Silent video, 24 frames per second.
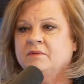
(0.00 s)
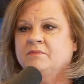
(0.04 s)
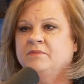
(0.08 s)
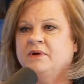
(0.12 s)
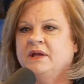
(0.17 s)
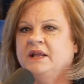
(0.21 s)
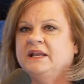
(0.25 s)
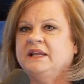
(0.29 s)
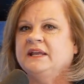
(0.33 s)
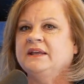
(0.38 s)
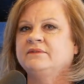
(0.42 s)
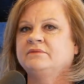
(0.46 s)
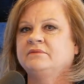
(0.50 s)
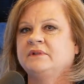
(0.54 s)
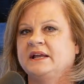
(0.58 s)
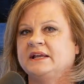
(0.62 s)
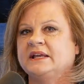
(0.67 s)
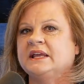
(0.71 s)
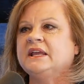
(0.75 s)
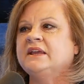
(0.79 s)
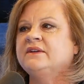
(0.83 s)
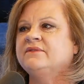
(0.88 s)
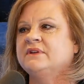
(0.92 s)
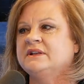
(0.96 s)
But
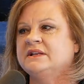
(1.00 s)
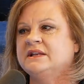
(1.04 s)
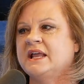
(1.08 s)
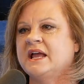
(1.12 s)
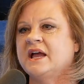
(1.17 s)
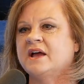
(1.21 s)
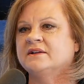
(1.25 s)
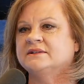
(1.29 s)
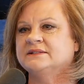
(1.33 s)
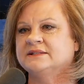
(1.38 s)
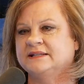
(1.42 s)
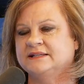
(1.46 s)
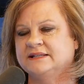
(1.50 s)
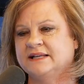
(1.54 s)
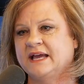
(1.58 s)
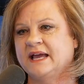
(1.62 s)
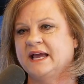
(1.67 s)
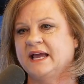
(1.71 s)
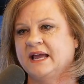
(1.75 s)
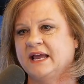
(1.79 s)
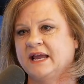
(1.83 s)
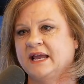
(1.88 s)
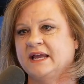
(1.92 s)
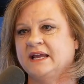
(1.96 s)
even now
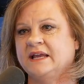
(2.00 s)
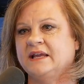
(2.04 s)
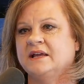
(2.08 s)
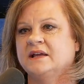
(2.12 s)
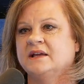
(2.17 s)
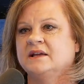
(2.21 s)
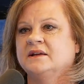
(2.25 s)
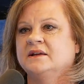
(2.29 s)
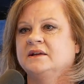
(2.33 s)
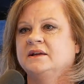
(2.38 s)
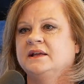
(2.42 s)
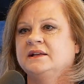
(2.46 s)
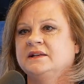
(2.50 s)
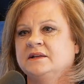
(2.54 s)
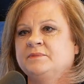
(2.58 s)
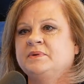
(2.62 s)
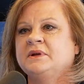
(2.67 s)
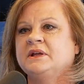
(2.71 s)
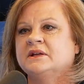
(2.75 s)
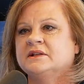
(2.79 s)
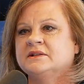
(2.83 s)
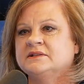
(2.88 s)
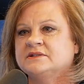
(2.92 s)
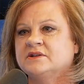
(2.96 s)
today, it
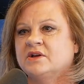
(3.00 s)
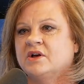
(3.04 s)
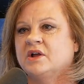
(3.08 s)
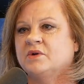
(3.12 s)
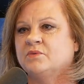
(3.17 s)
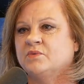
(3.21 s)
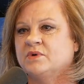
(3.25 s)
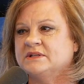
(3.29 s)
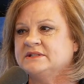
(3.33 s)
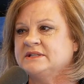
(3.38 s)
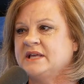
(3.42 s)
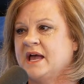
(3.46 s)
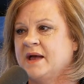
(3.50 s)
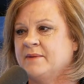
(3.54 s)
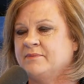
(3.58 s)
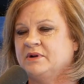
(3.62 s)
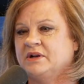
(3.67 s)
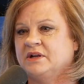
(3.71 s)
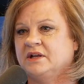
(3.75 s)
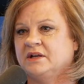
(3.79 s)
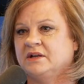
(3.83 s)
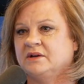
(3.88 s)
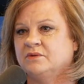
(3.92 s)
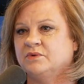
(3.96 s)
depends on what's
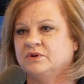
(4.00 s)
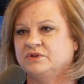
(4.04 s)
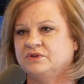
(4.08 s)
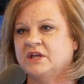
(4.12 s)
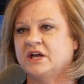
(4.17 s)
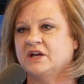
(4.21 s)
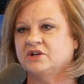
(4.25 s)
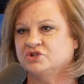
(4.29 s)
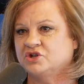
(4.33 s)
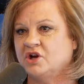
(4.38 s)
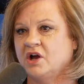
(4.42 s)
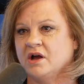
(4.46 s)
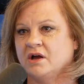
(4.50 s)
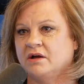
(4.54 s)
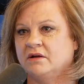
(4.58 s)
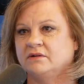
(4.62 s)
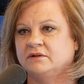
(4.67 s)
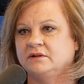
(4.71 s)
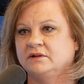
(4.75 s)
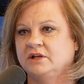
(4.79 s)
happening with that child.